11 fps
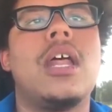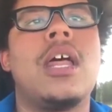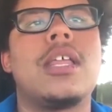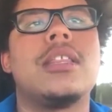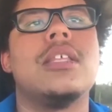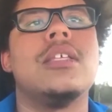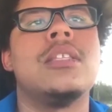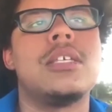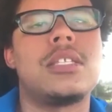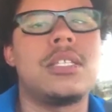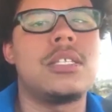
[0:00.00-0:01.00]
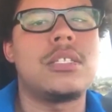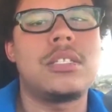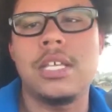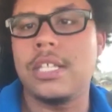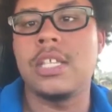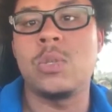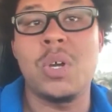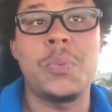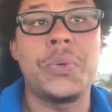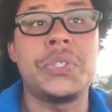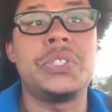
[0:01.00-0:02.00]
like, this is, this is
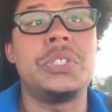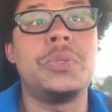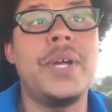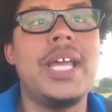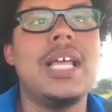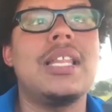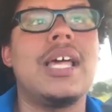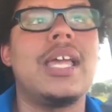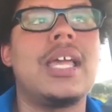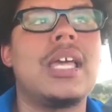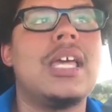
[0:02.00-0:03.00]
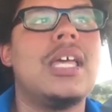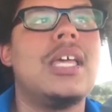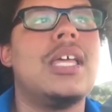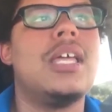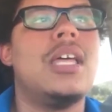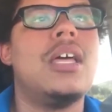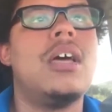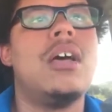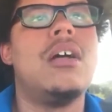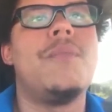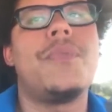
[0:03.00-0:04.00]
what we're doing? Like,
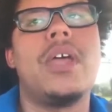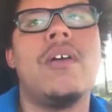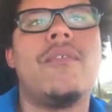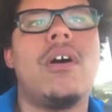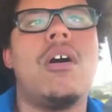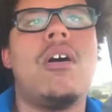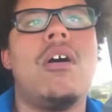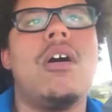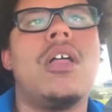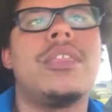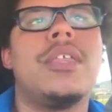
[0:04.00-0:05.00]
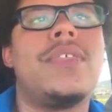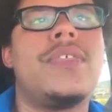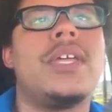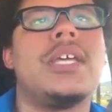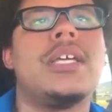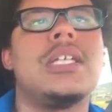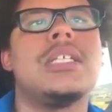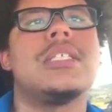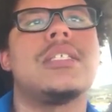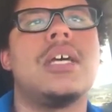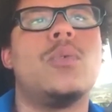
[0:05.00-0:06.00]
of all the
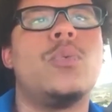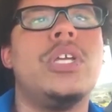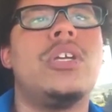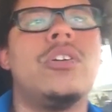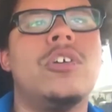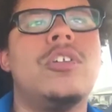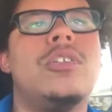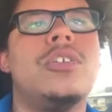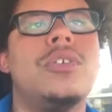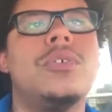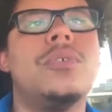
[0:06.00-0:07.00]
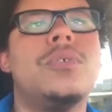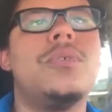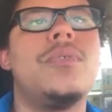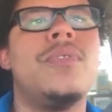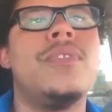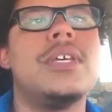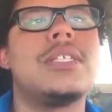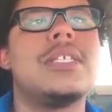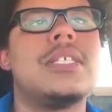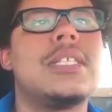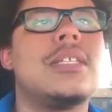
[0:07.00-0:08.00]
things that we could do,
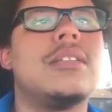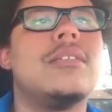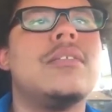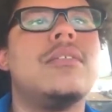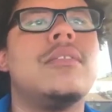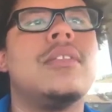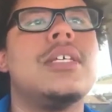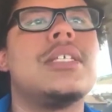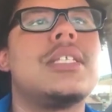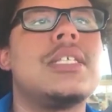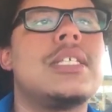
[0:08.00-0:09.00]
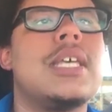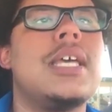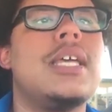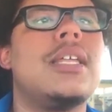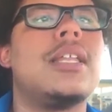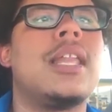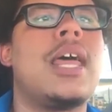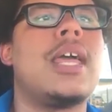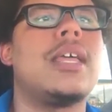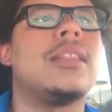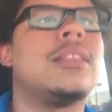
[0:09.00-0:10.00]
this is This is it.
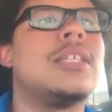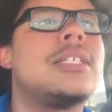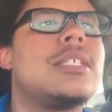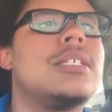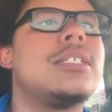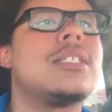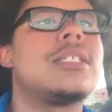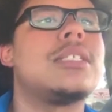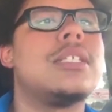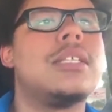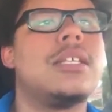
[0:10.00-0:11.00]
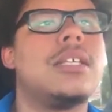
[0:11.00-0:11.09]
Like, this is,